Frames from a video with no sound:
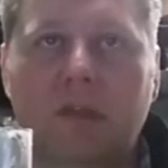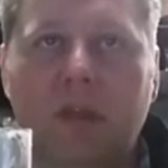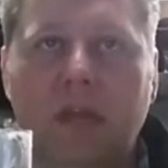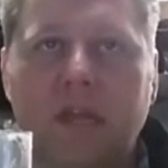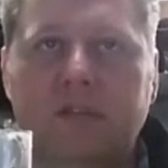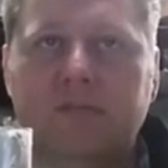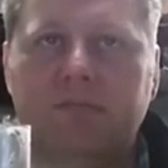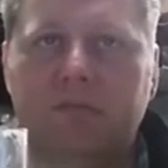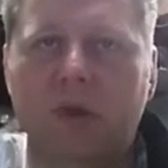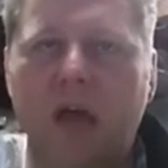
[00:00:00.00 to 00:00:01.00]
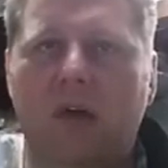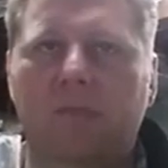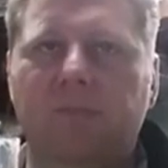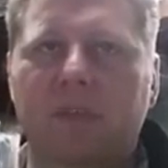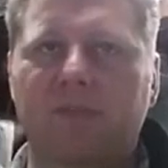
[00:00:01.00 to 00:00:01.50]
and it's, wow,
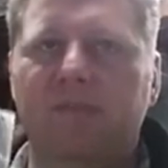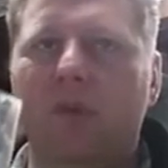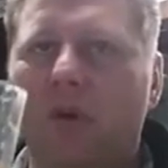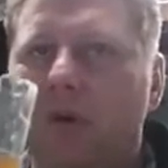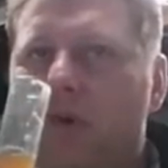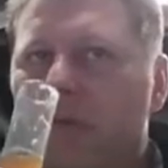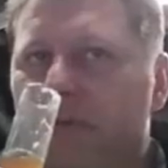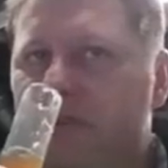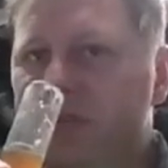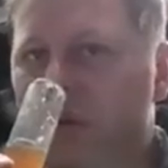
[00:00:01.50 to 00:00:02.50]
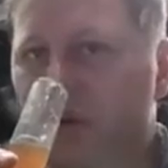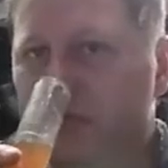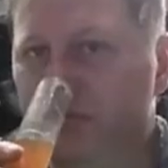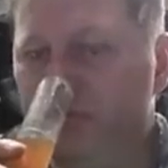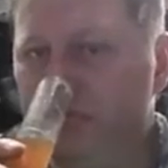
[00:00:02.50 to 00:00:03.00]
floral aroma for sure
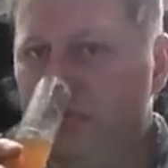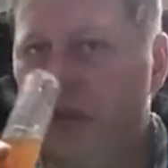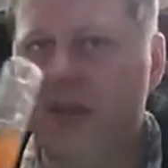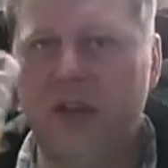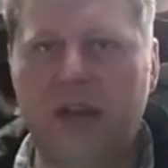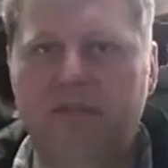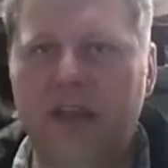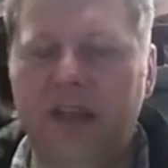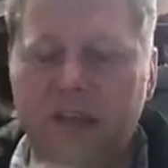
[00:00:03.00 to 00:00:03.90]
and you definitely get